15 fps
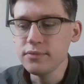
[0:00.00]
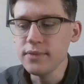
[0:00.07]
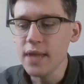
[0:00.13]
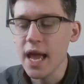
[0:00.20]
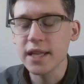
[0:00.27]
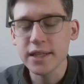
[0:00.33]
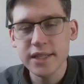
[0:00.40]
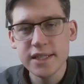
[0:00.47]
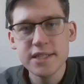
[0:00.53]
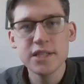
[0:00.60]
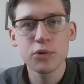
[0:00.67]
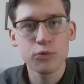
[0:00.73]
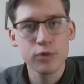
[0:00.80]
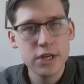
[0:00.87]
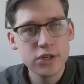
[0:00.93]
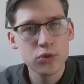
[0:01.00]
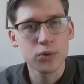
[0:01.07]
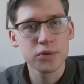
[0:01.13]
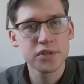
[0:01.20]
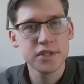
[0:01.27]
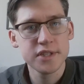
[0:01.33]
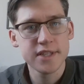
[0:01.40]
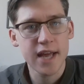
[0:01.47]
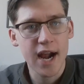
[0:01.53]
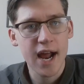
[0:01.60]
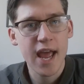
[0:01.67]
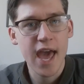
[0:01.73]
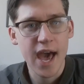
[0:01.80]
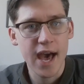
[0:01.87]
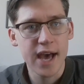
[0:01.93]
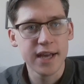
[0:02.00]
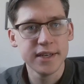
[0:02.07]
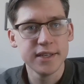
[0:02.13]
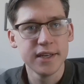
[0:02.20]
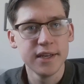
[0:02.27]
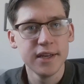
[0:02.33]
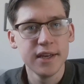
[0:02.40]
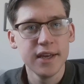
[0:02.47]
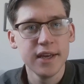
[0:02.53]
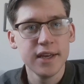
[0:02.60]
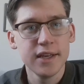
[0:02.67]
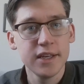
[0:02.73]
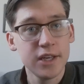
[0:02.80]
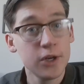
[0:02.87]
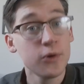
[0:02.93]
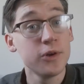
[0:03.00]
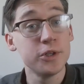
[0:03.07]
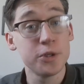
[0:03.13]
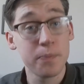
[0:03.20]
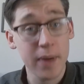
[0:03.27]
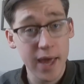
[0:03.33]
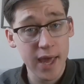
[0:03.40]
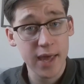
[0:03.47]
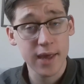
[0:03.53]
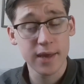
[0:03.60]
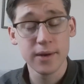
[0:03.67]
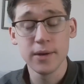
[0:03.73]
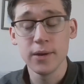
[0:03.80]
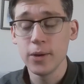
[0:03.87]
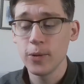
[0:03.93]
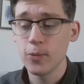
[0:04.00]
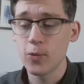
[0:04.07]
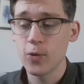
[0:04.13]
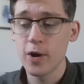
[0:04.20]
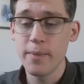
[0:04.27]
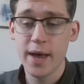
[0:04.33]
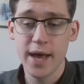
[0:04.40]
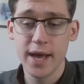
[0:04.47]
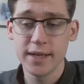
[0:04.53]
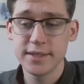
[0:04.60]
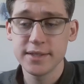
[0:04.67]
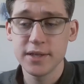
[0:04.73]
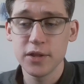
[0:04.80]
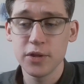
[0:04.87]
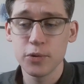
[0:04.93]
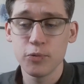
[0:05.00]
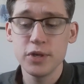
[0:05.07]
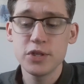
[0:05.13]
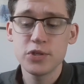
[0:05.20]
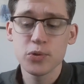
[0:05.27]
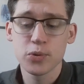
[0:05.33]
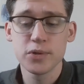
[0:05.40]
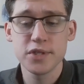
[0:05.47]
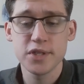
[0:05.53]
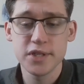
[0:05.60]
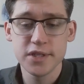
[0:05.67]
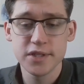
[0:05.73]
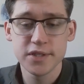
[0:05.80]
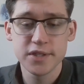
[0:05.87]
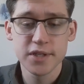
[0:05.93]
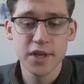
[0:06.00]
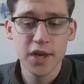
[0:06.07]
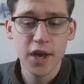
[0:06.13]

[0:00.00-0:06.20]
at least the resources that I had here in Japan, where I'm at, the resources